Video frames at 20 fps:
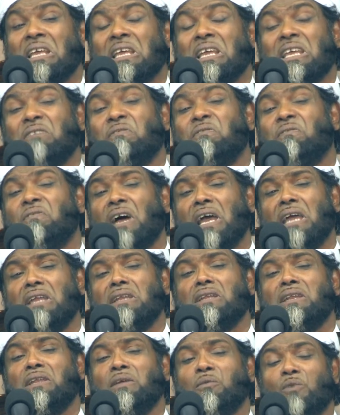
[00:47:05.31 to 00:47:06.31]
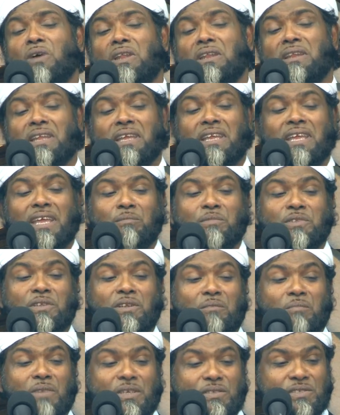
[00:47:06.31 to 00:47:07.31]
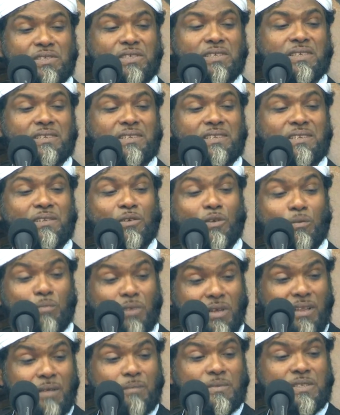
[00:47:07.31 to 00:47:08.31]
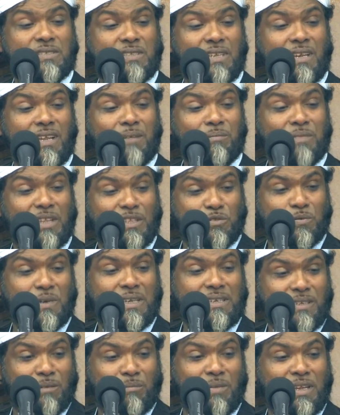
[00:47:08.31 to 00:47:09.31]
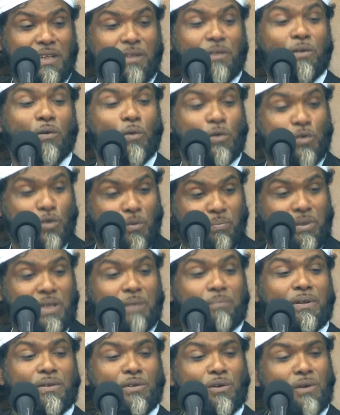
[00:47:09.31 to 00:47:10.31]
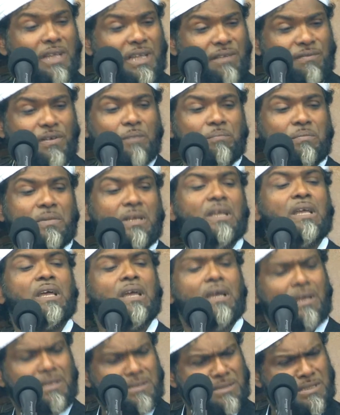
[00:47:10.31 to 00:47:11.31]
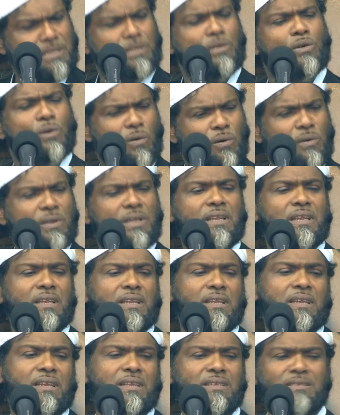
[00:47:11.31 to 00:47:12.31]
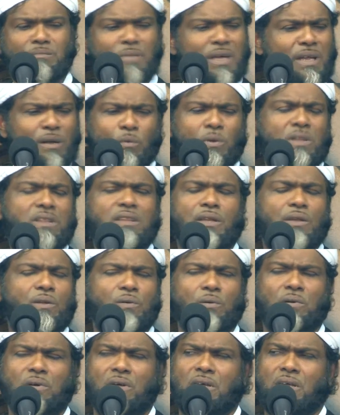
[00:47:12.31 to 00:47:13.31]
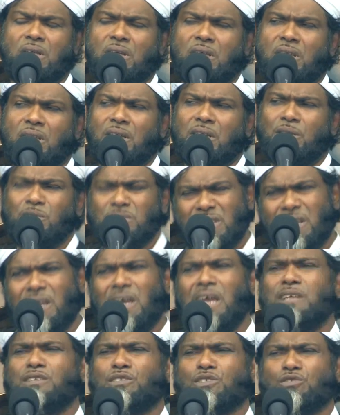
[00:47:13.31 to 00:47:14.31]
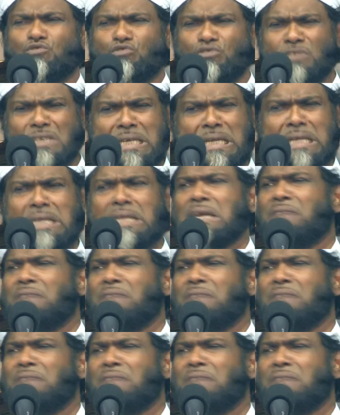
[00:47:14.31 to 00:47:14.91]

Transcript: He finally one day came to the masjid. You know, Brother Abdul Salam, that's why tabligh, you go to people. Don't give up. Continue going. Doesn't matter what they do. He was a guy, he used to drink.